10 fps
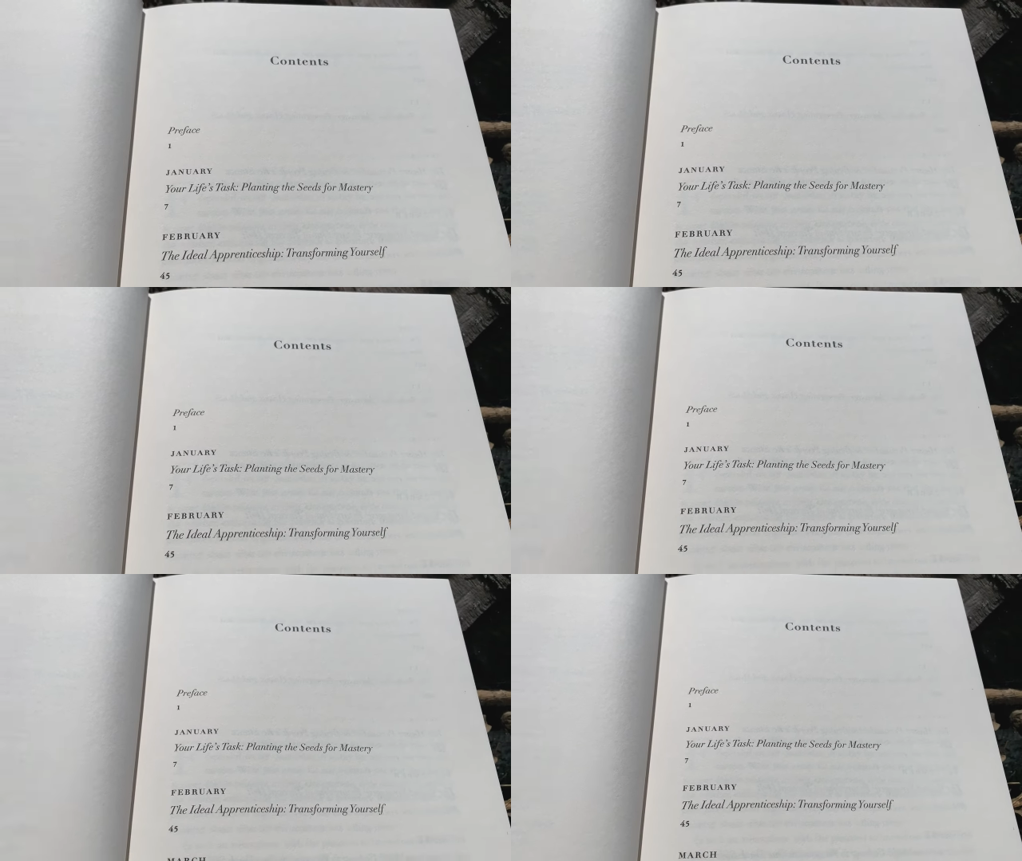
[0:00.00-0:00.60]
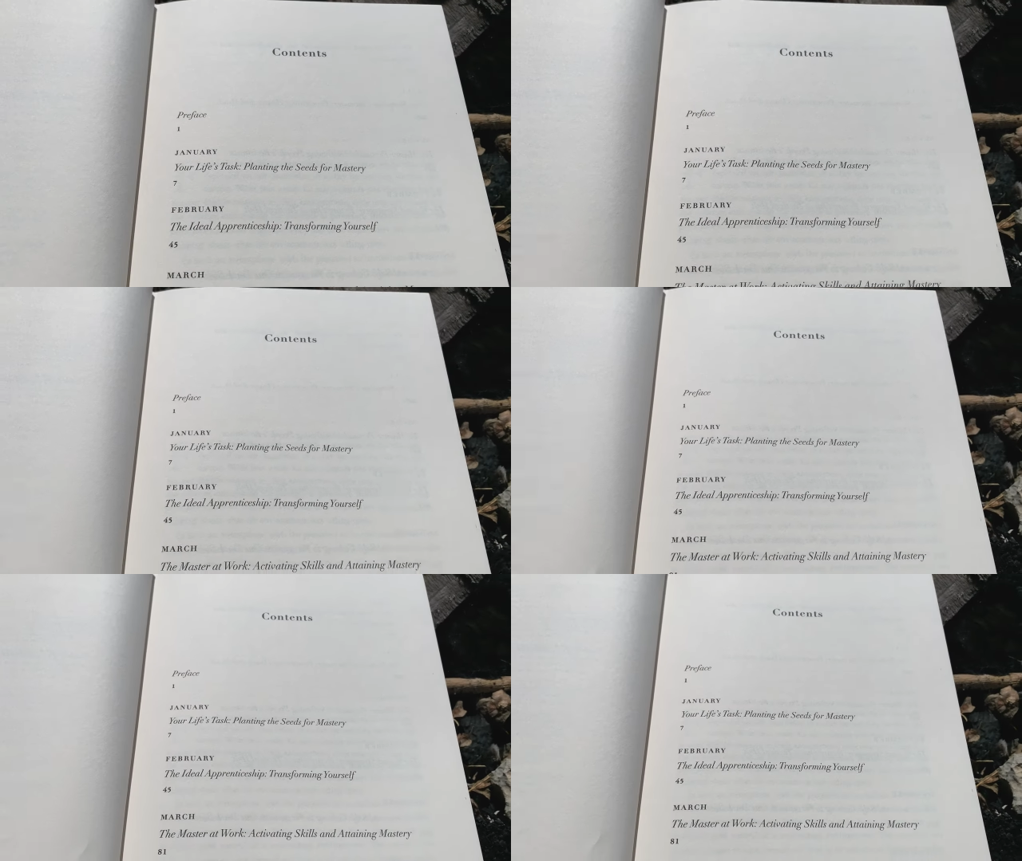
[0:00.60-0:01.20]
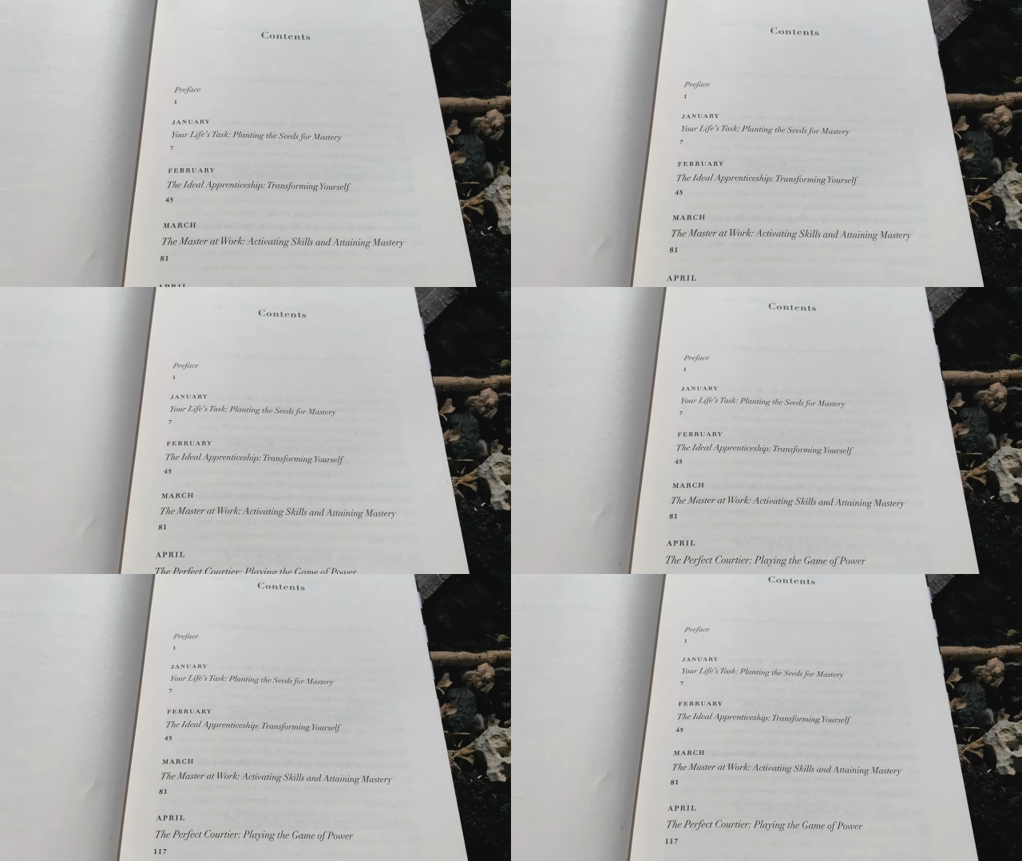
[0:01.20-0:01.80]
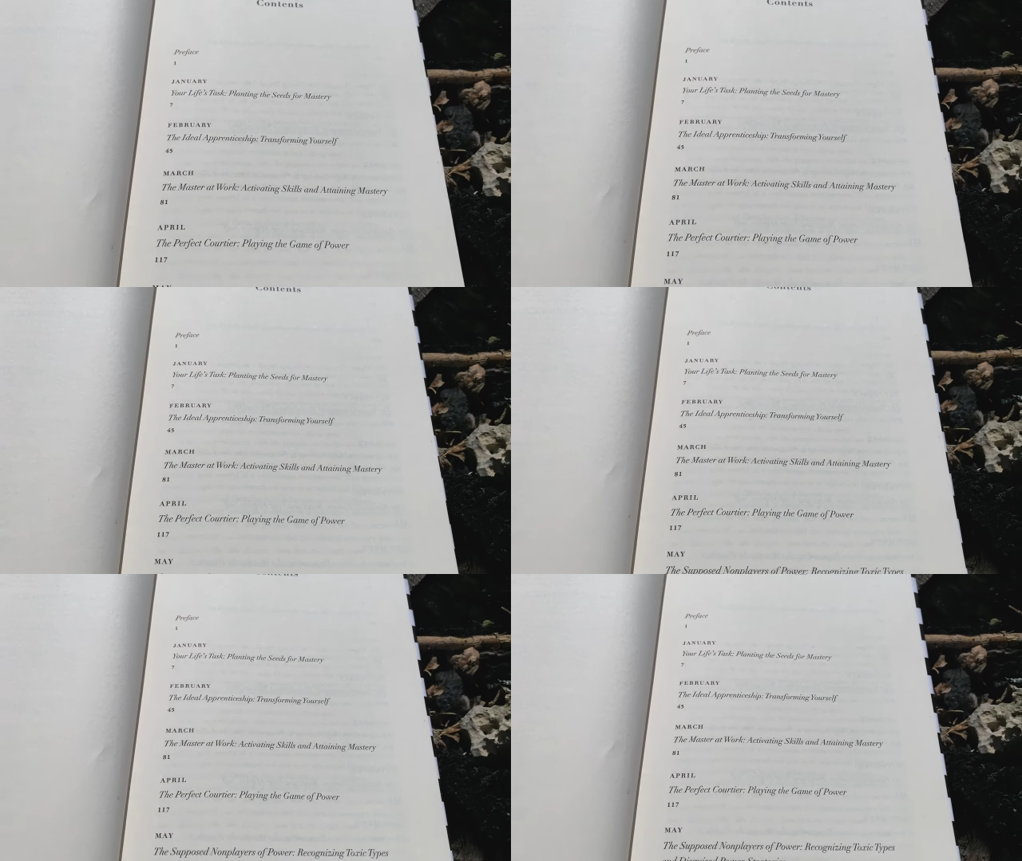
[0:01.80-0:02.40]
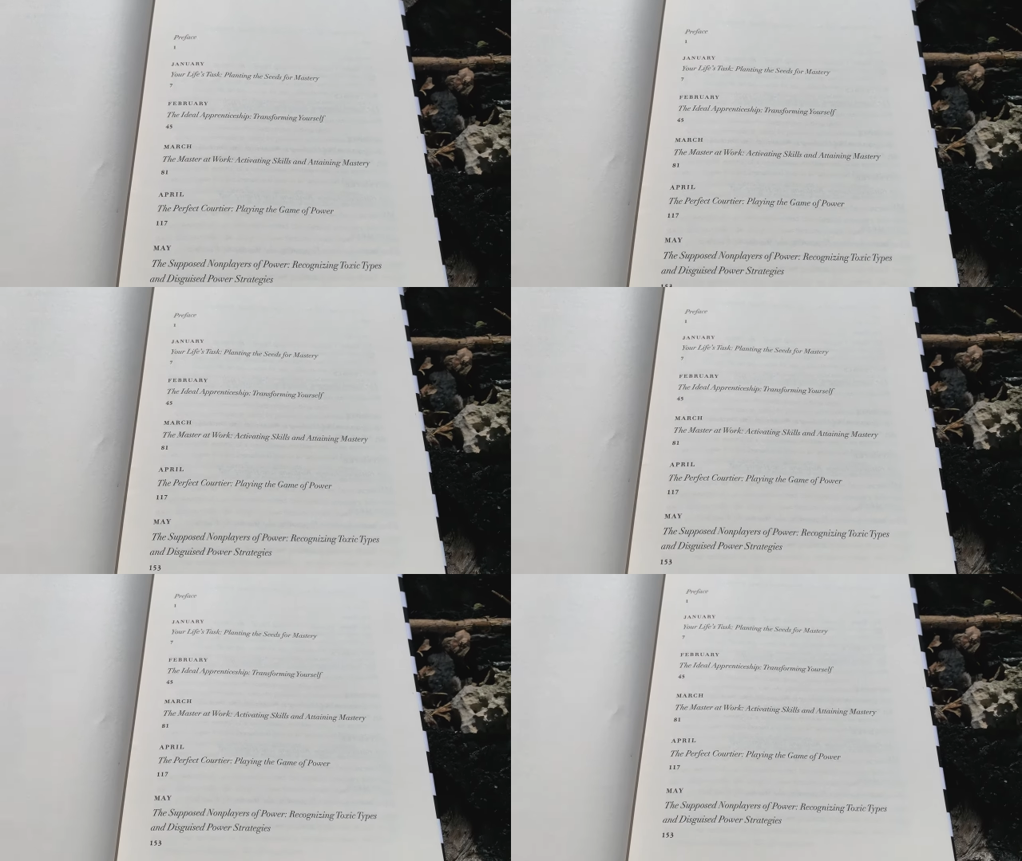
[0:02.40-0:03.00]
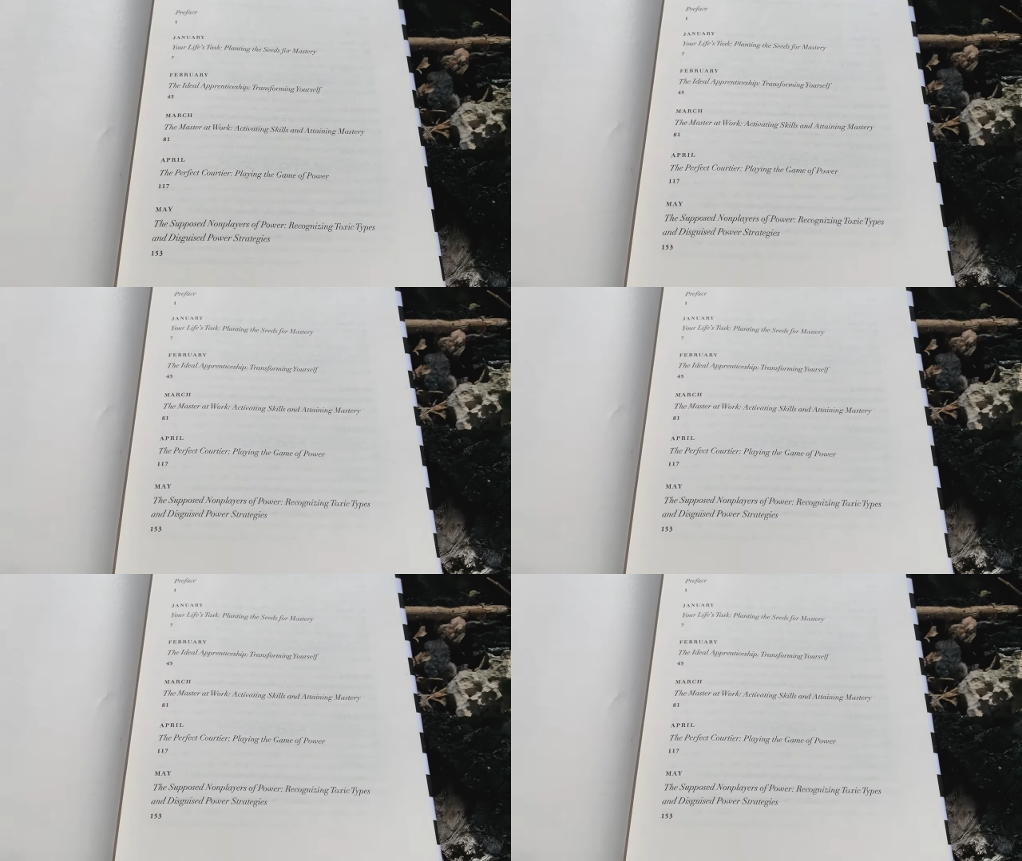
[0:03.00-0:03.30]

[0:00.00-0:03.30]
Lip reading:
Nobody's mouth can be seen.